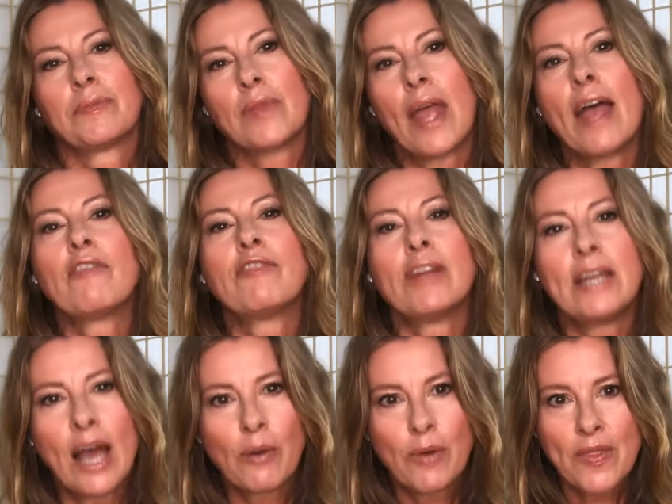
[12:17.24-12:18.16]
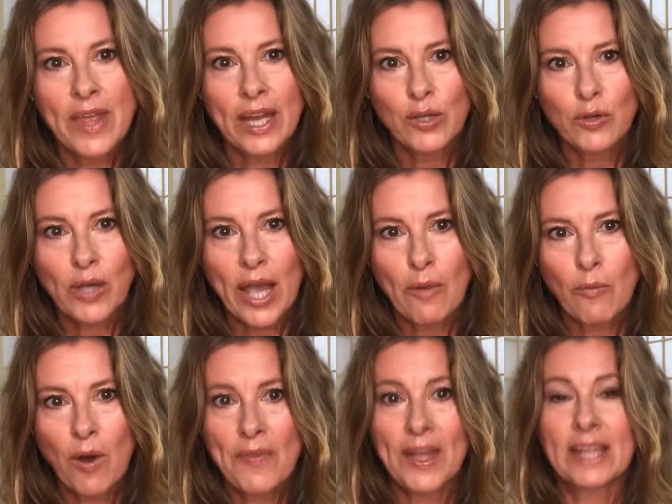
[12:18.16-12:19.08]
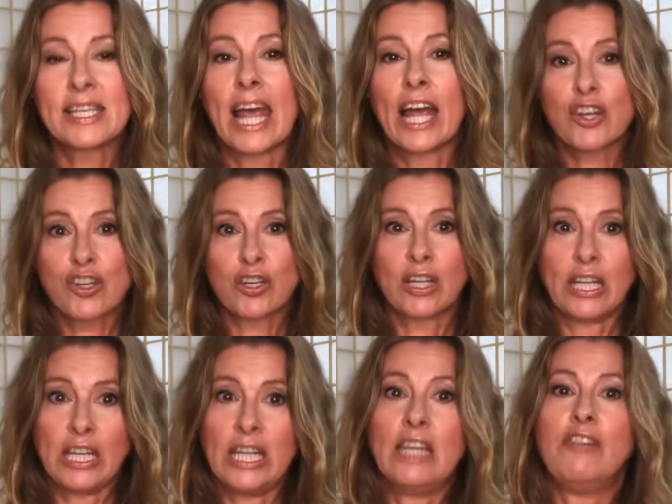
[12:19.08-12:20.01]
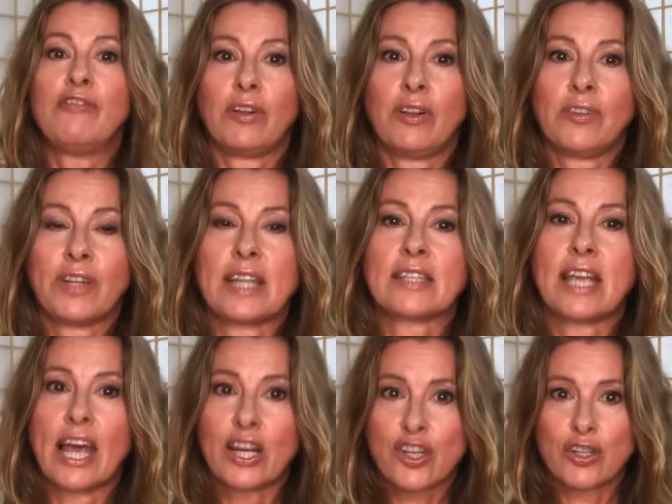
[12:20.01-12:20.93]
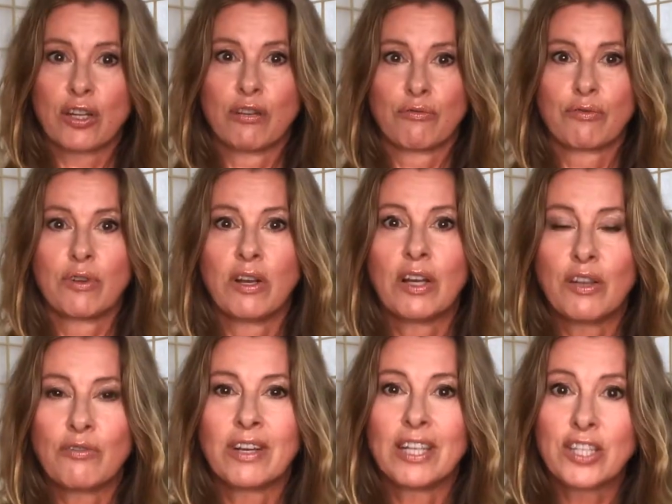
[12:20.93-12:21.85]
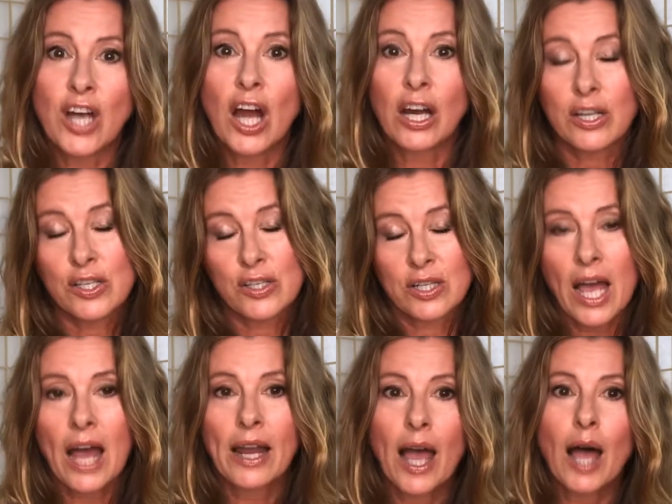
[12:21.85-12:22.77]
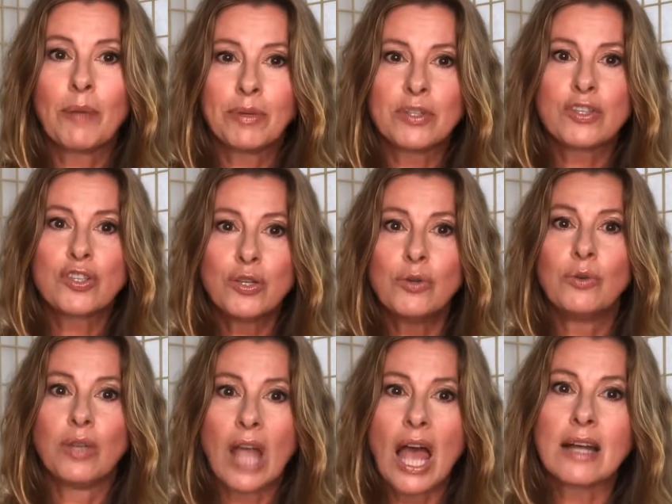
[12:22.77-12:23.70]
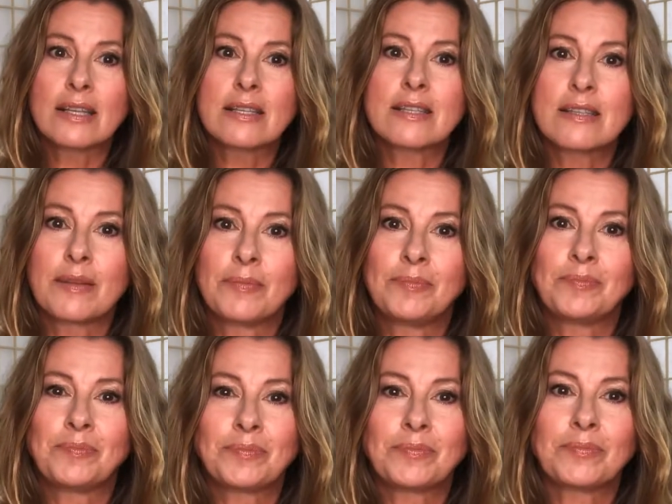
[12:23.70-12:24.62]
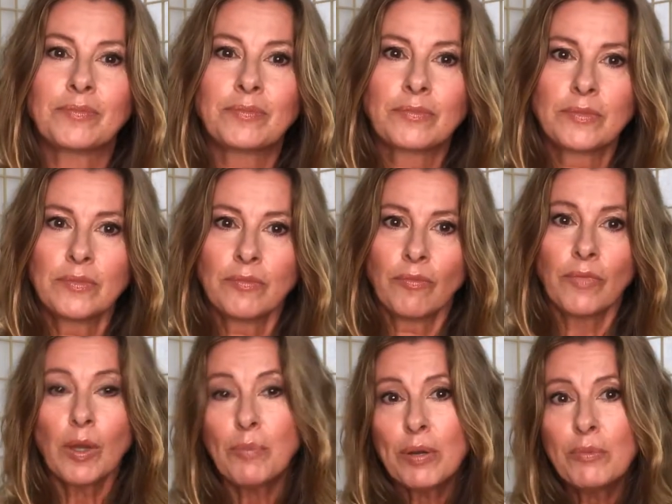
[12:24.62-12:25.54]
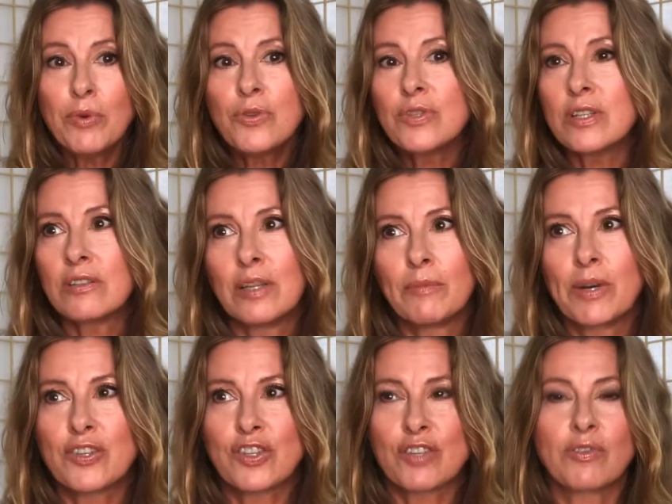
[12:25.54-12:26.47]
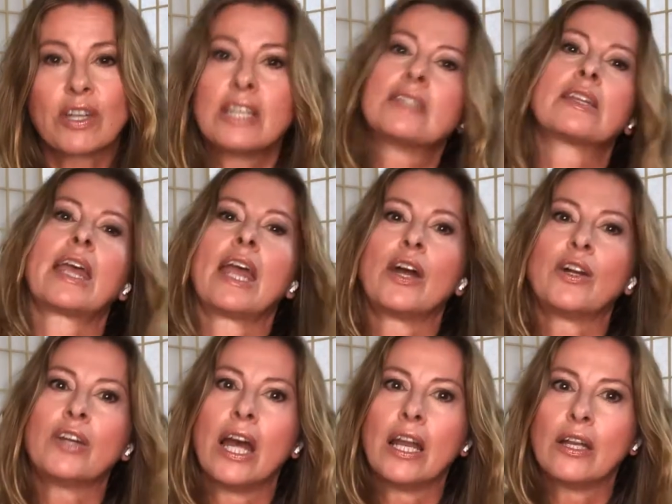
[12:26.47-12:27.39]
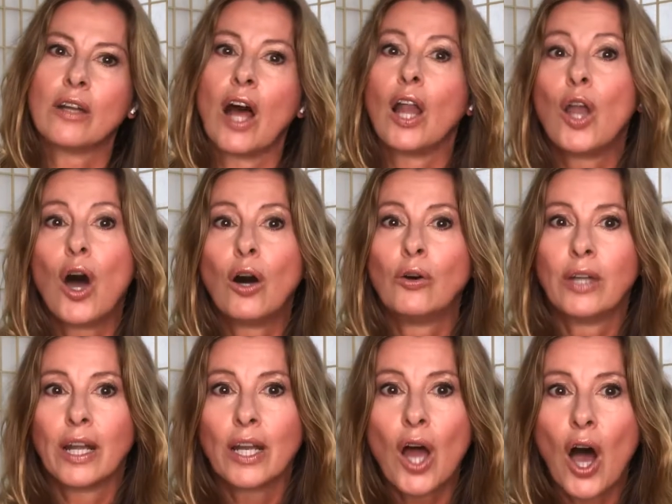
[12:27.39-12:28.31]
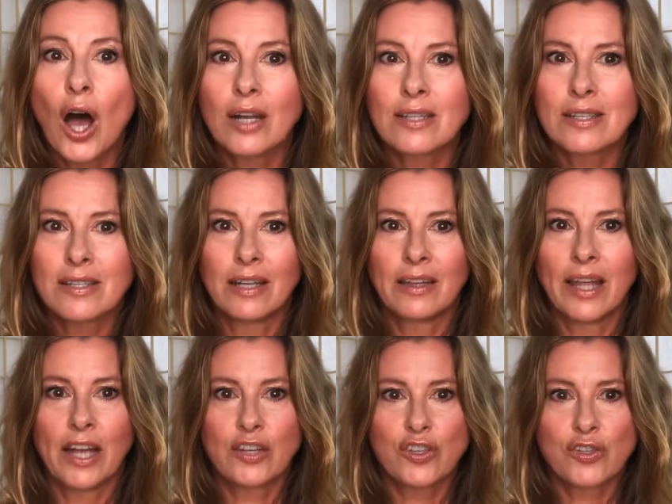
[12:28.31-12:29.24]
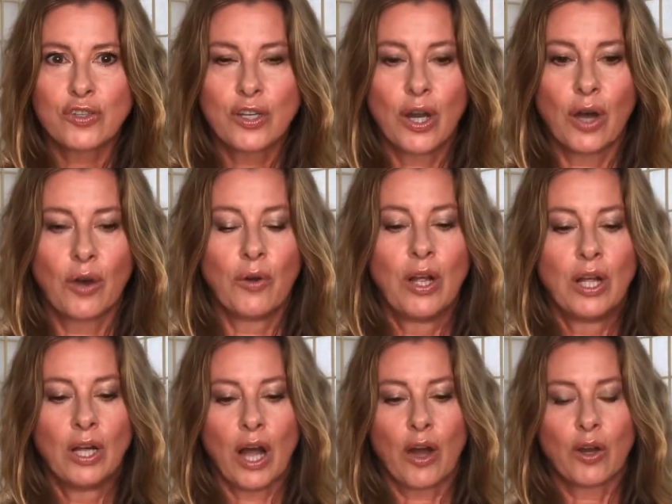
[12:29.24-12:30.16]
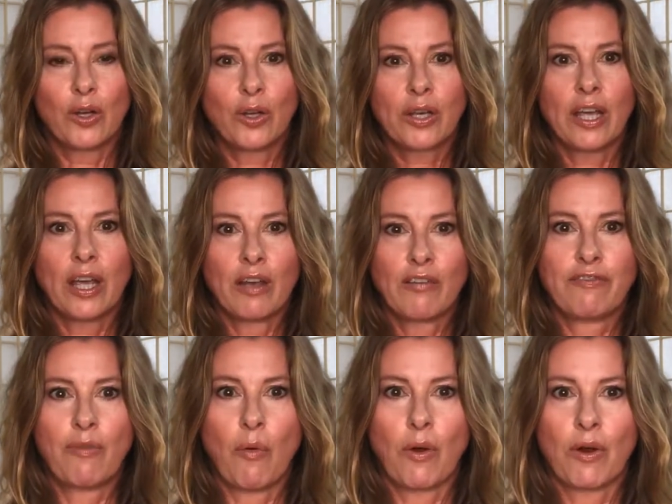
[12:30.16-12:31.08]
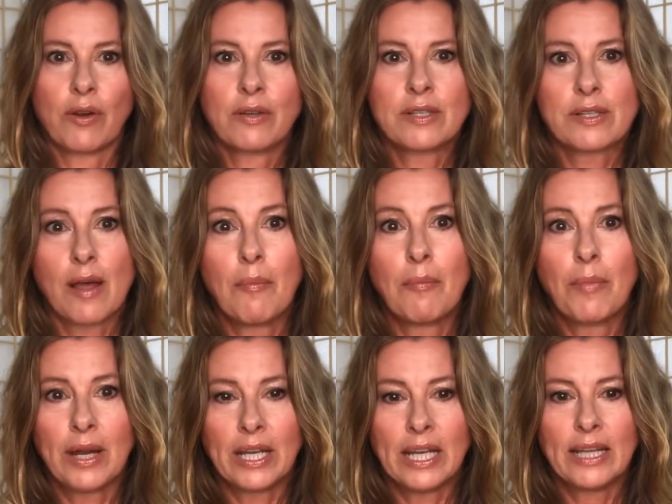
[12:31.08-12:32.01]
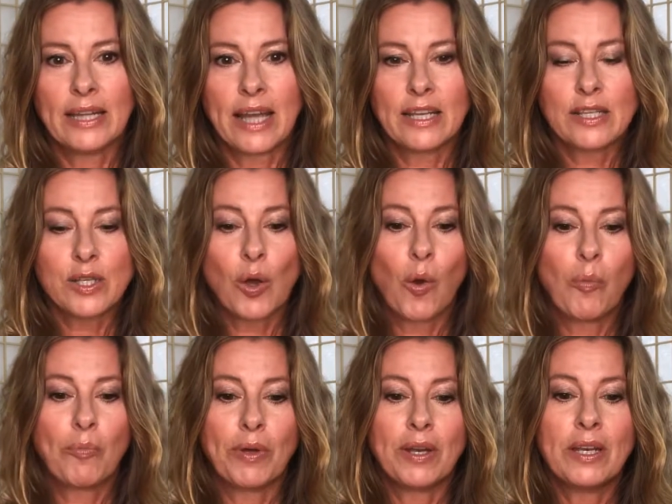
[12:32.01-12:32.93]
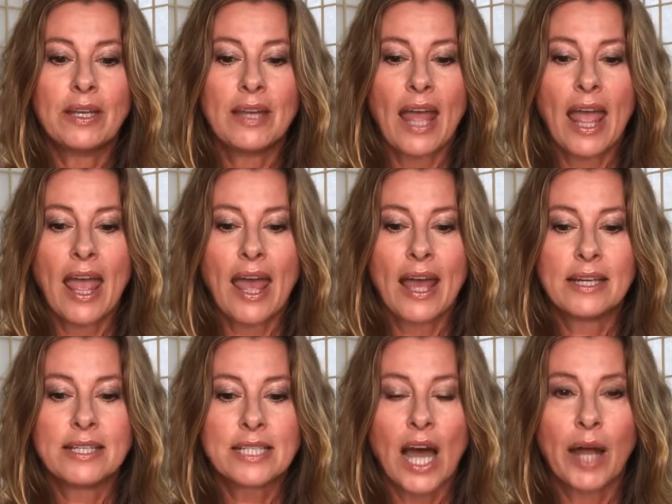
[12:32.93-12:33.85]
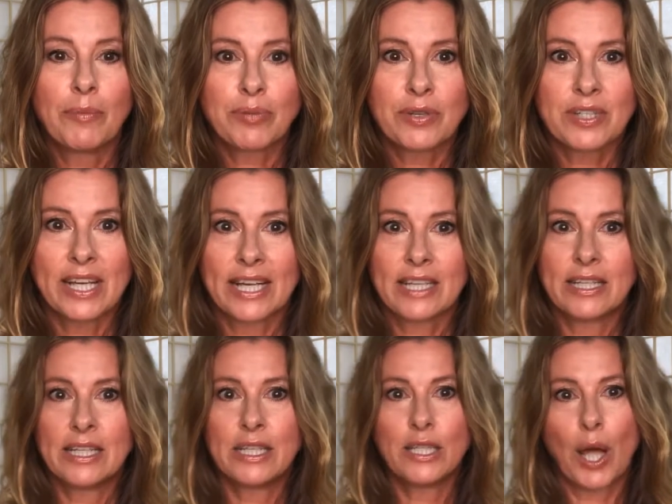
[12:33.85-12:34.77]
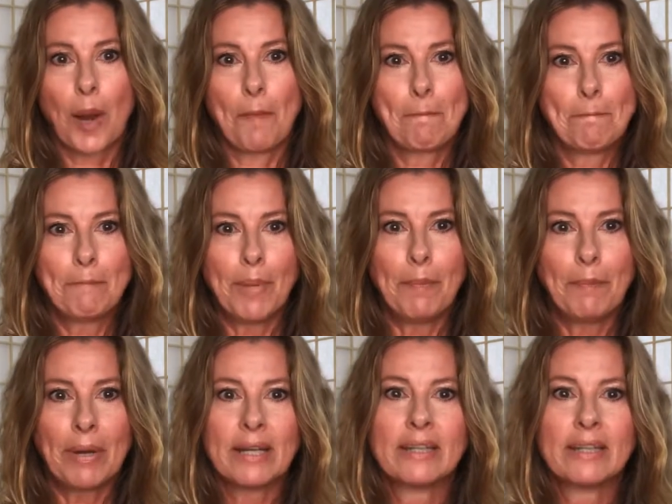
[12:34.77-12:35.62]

Every now and then you get one that's actually evil, that's actually really, really dark. So that happens too, yes. But most of them are just really scared and alone and lost. And they just, are looking for somebody that is open and unprotected, and boop,